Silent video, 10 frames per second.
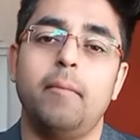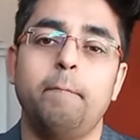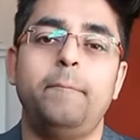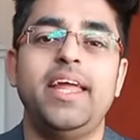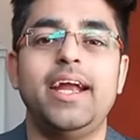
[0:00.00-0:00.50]

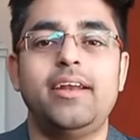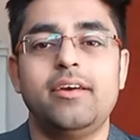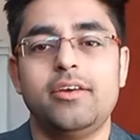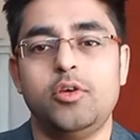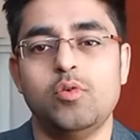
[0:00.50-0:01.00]

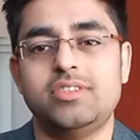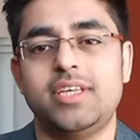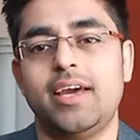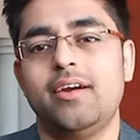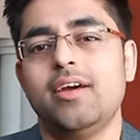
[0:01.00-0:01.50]
complete
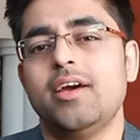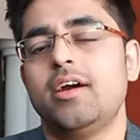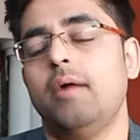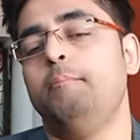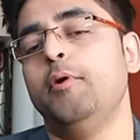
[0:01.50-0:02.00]
using
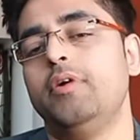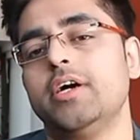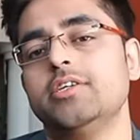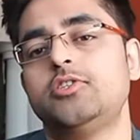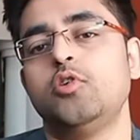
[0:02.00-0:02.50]

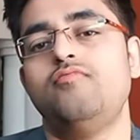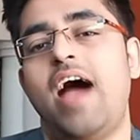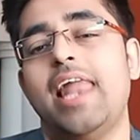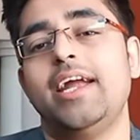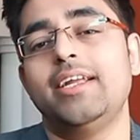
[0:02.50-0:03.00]
computers to
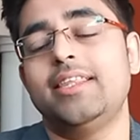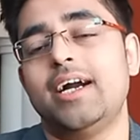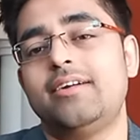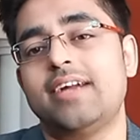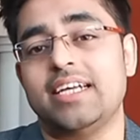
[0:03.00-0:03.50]
validate
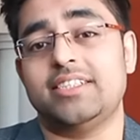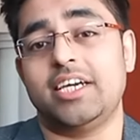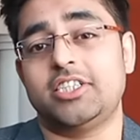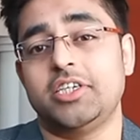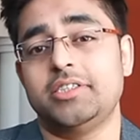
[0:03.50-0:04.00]
the
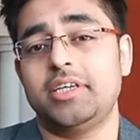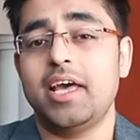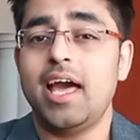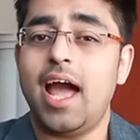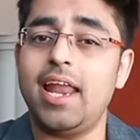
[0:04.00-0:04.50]

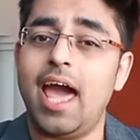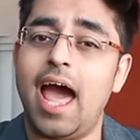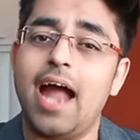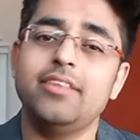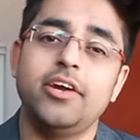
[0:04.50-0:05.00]
transactions and
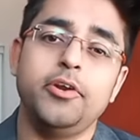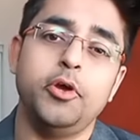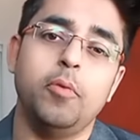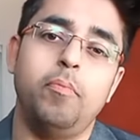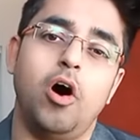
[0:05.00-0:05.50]
add the new